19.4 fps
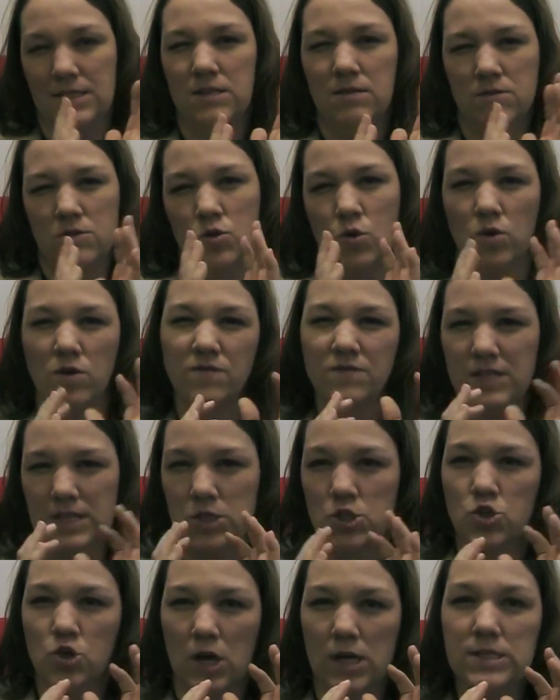sort of
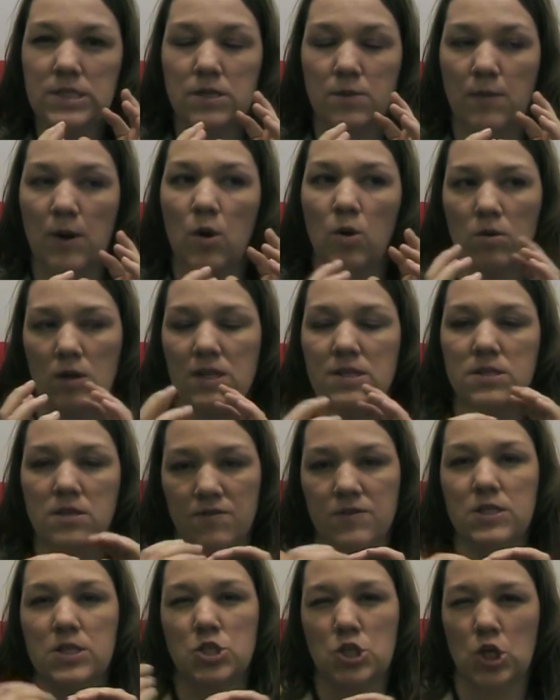distrust about, is the
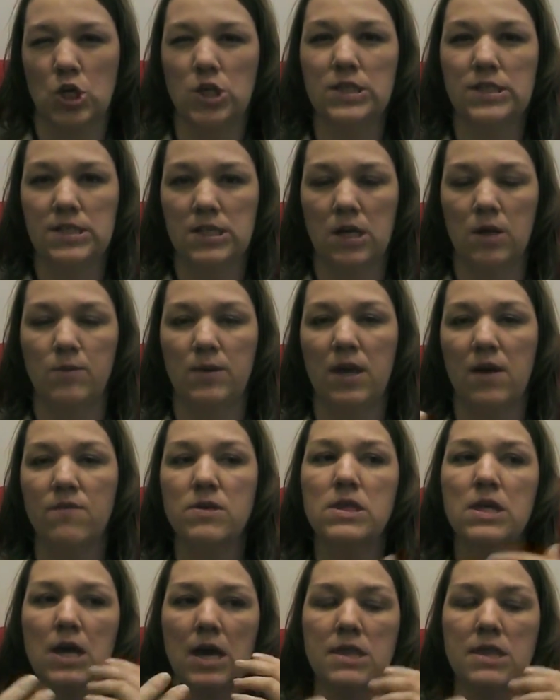physician going to tell me everything?